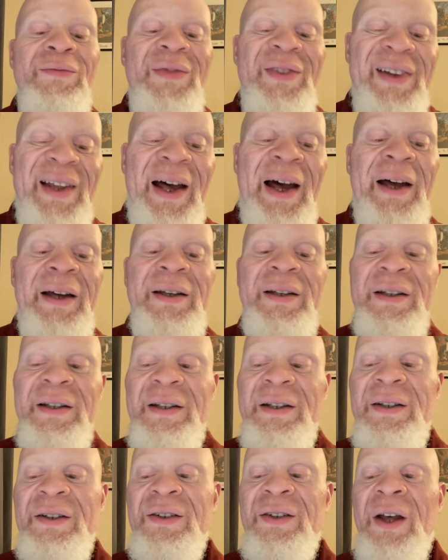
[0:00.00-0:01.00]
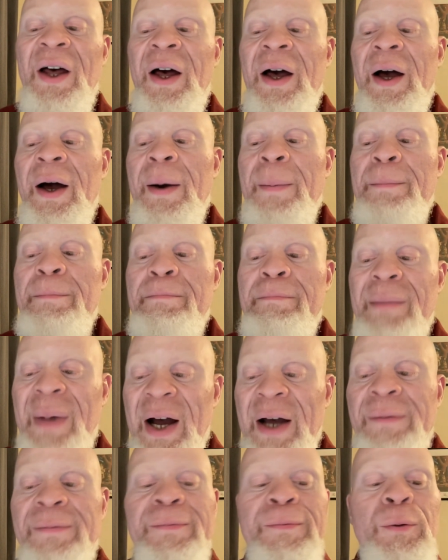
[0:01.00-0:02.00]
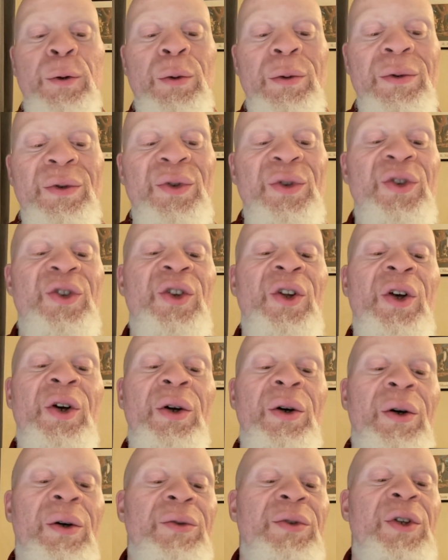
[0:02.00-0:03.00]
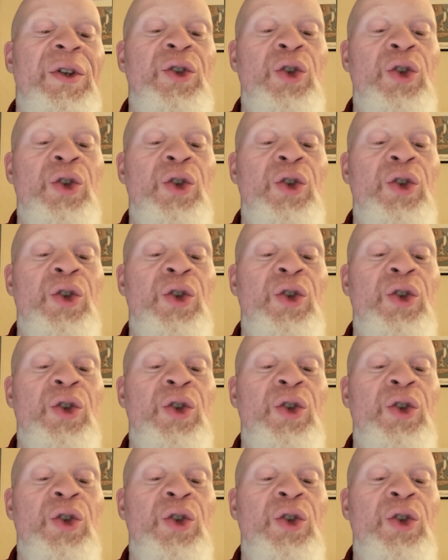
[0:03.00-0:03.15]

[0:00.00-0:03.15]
that is my thoughts on the